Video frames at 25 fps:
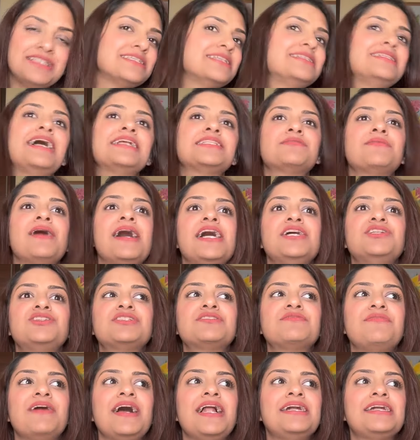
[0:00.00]
And that's why I
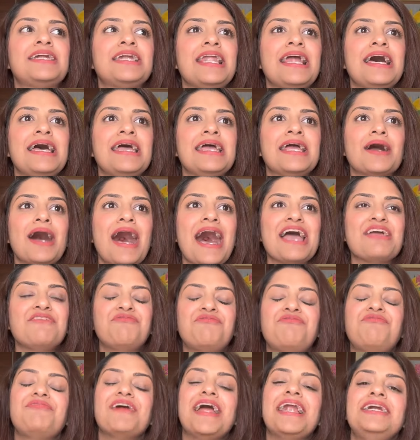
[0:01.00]
just felt like I
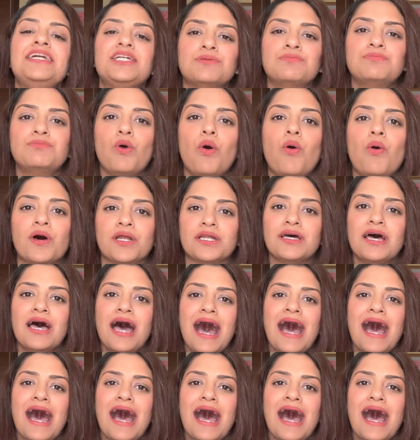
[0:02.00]
felt more.